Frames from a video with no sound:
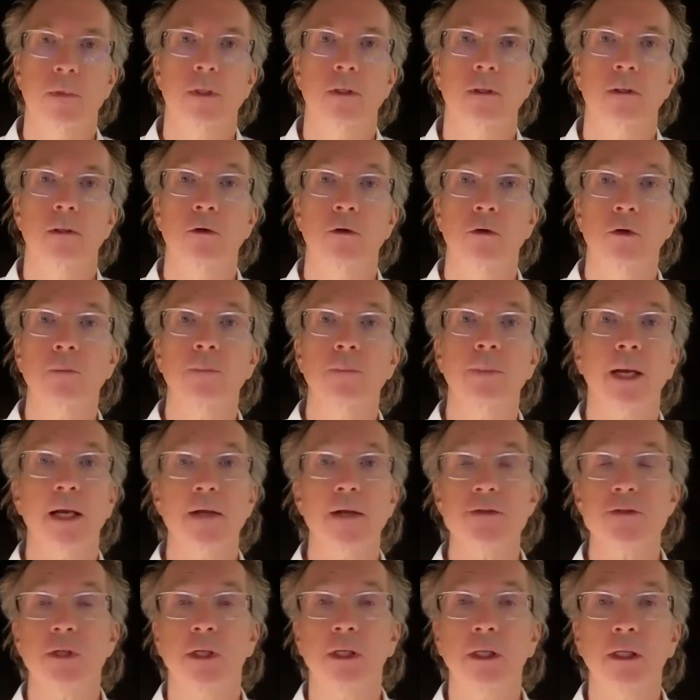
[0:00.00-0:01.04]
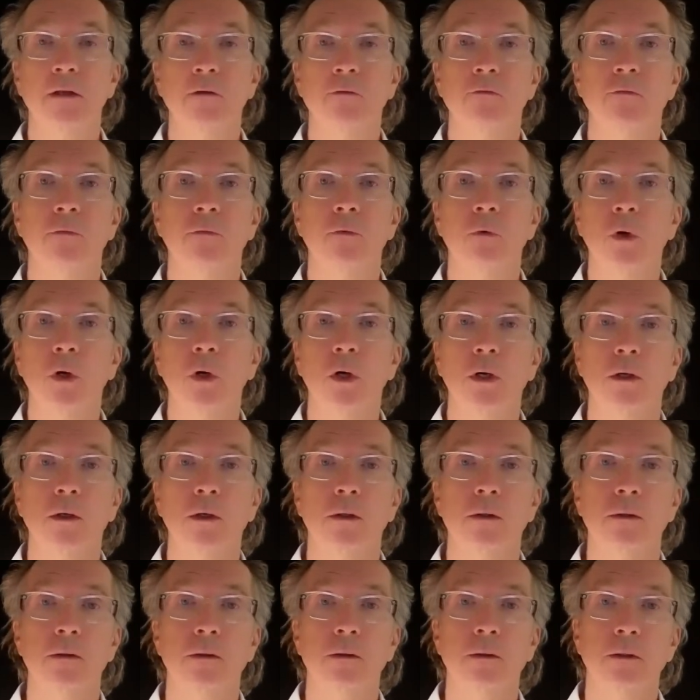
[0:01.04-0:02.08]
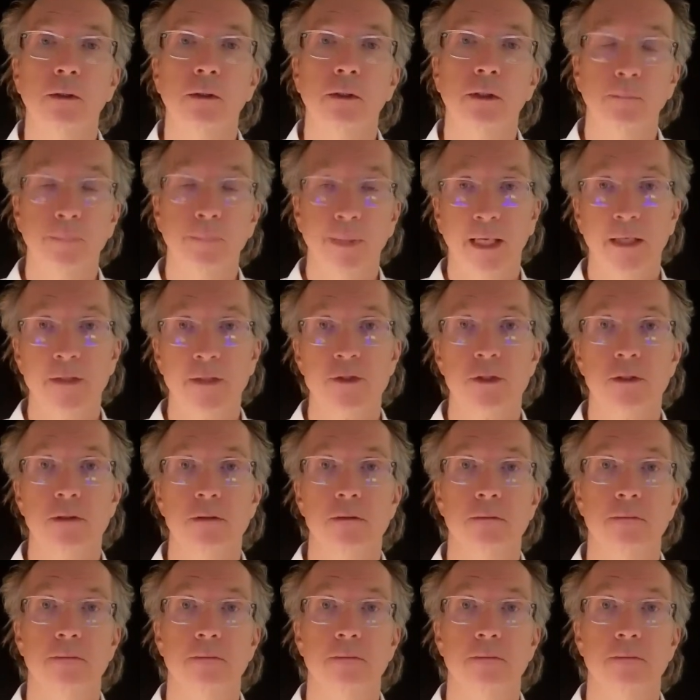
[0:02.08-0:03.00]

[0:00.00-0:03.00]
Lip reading: your capacity for compassion,